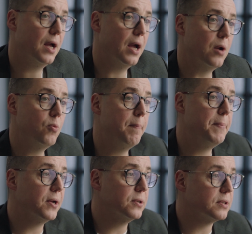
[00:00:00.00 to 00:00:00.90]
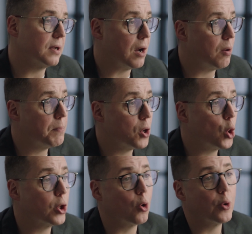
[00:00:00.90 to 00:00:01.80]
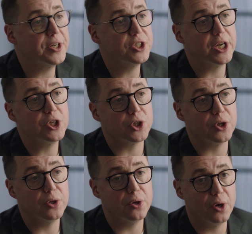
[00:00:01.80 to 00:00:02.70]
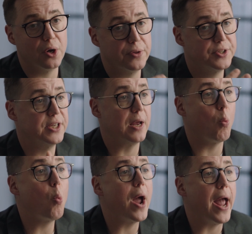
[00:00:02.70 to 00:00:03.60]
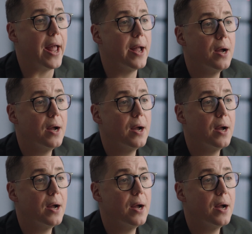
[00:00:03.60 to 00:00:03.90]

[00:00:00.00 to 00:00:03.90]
And we built our product organization the same way.